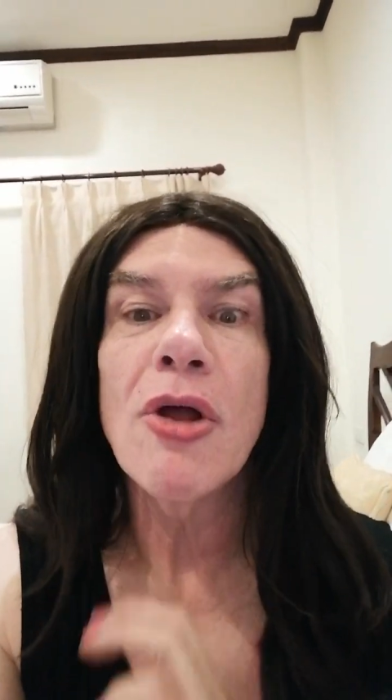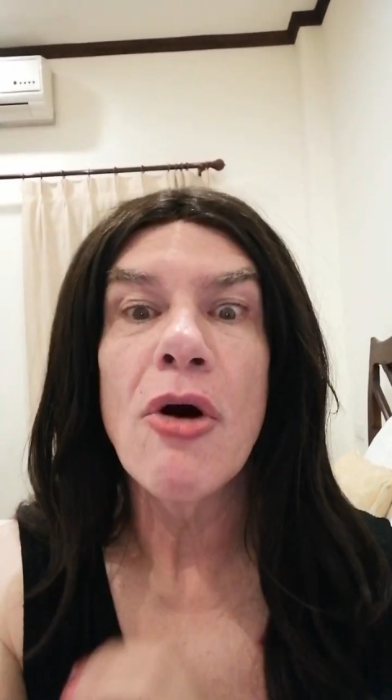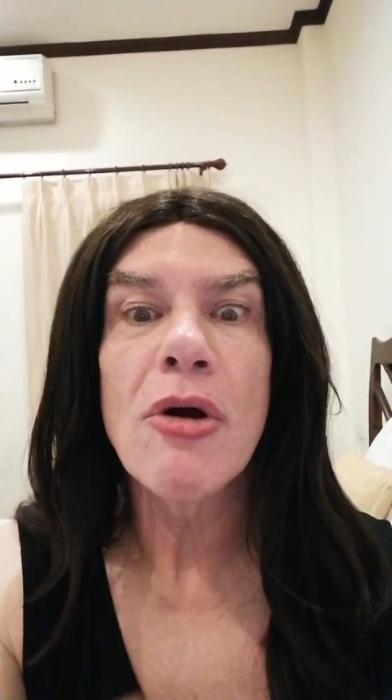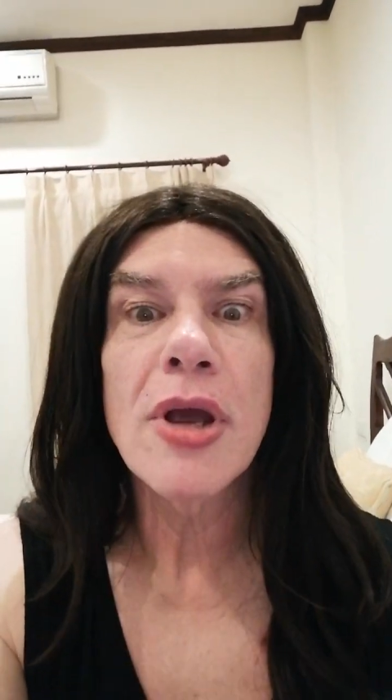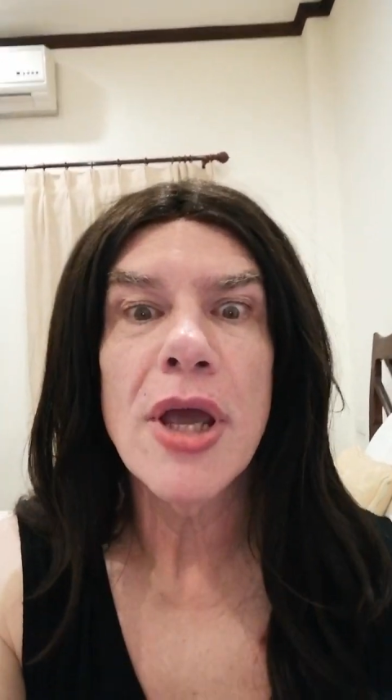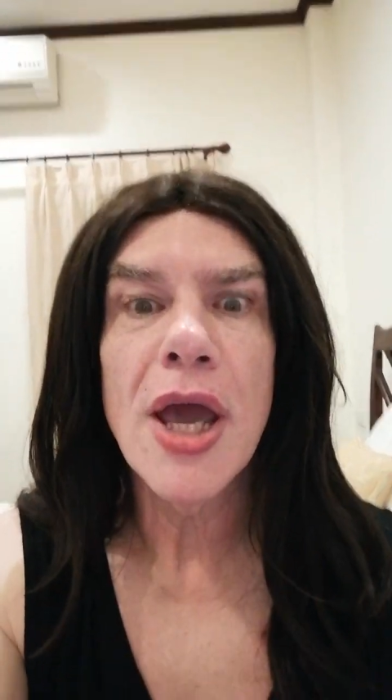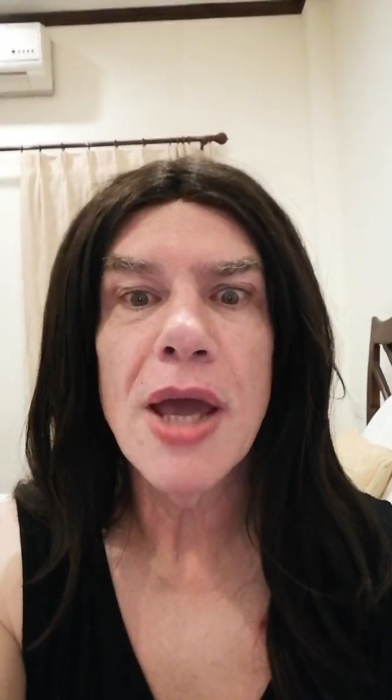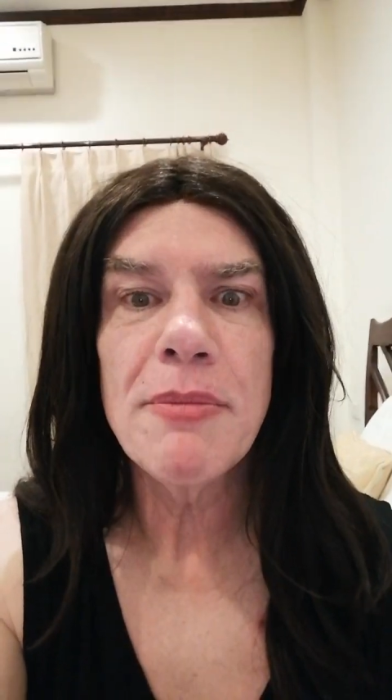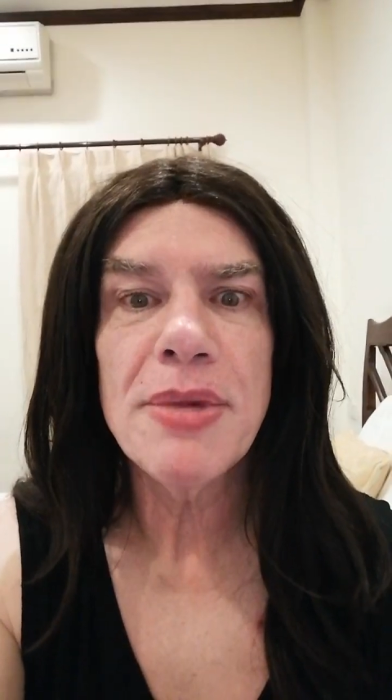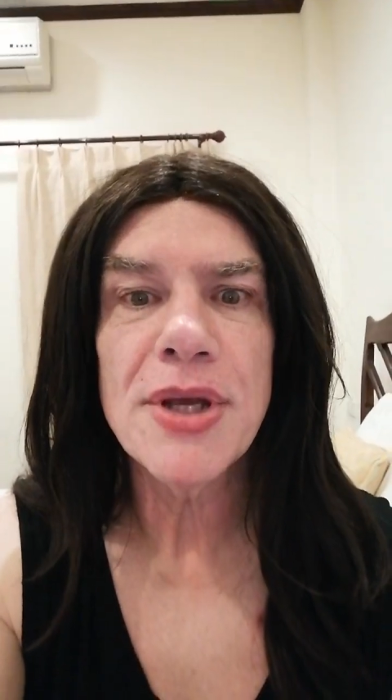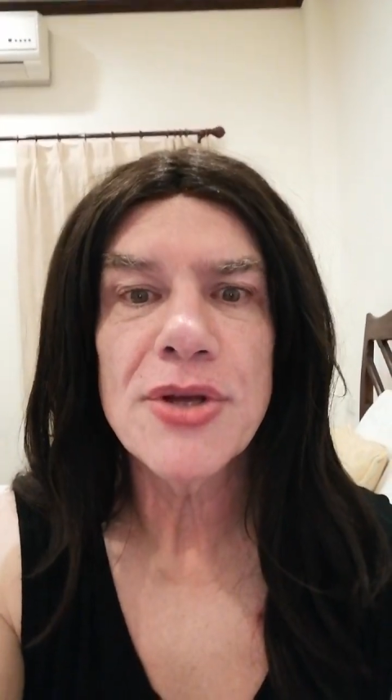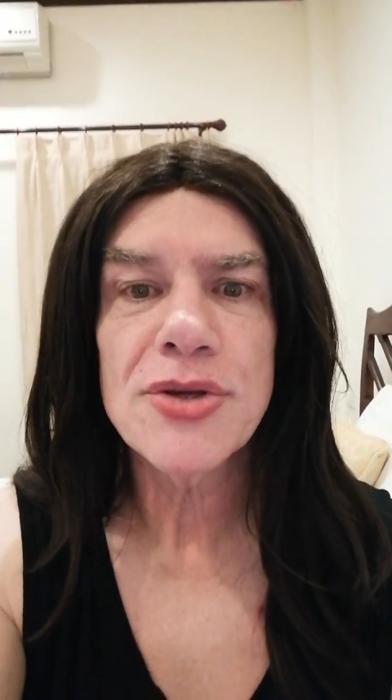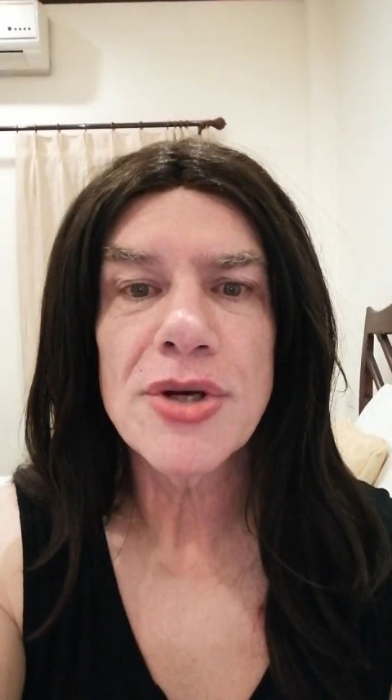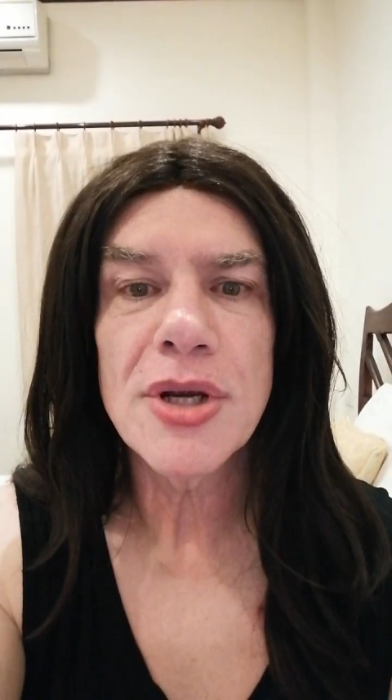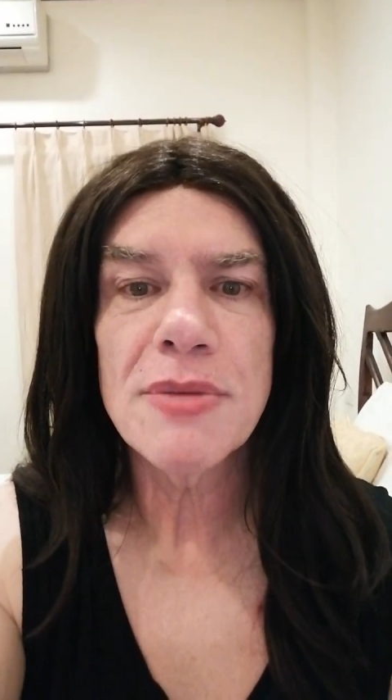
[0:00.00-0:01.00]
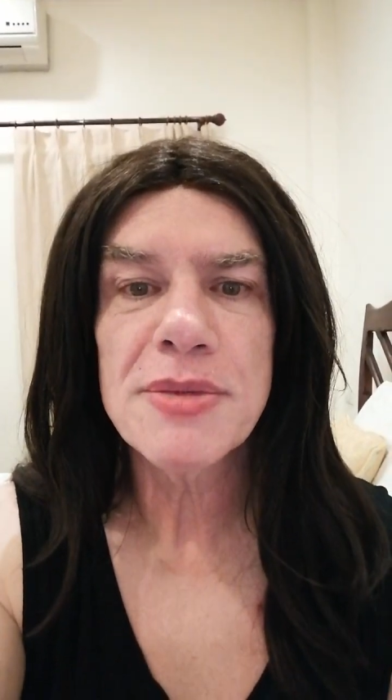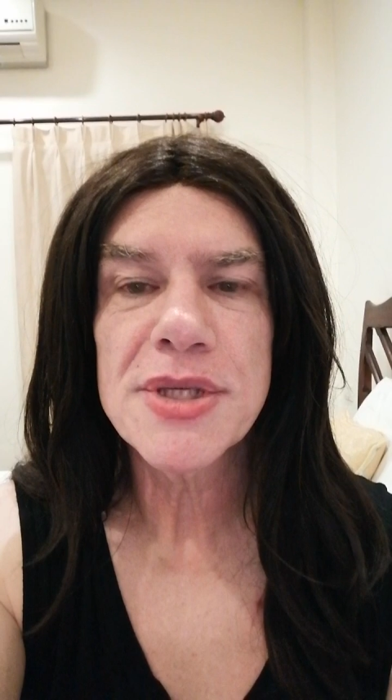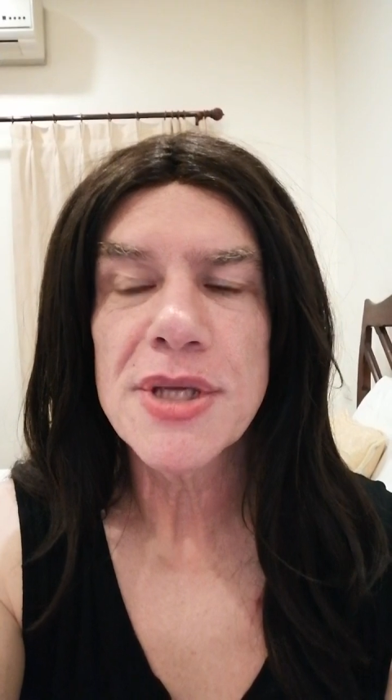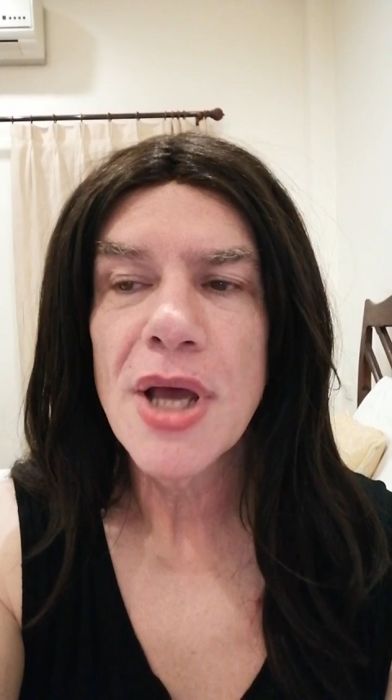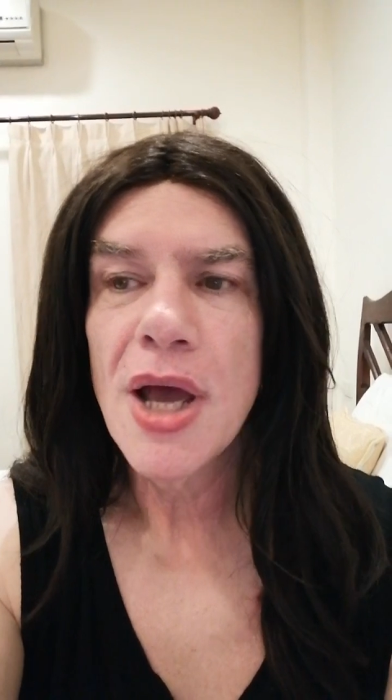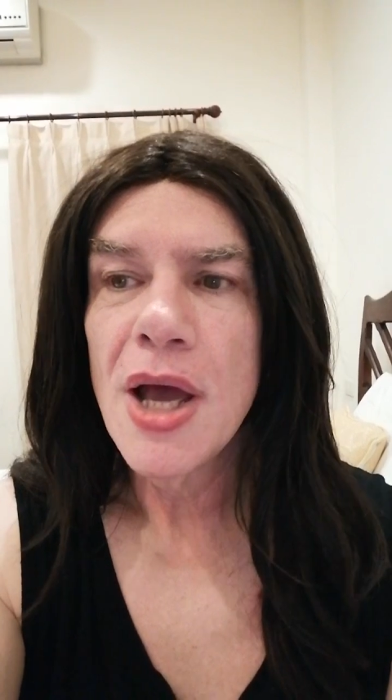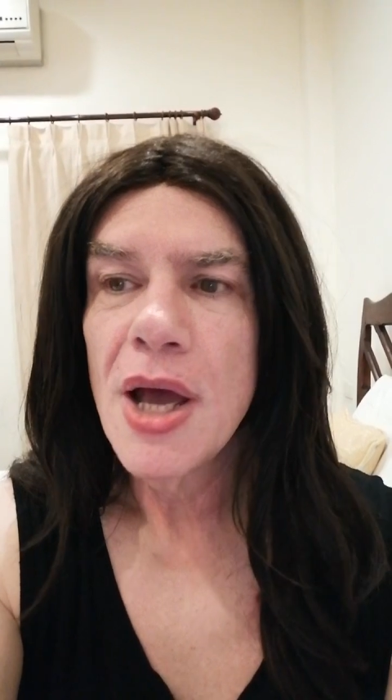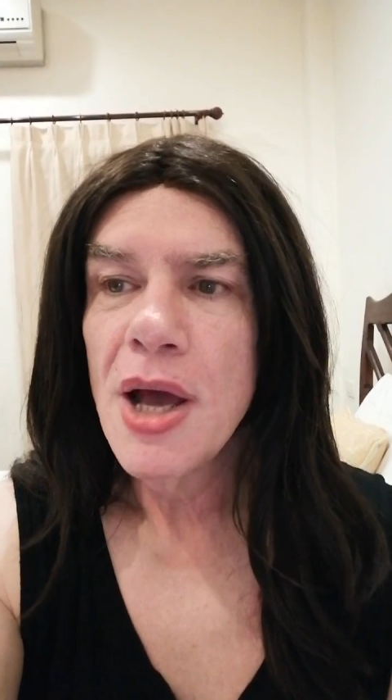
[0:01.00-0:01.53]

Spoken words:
long camping trips.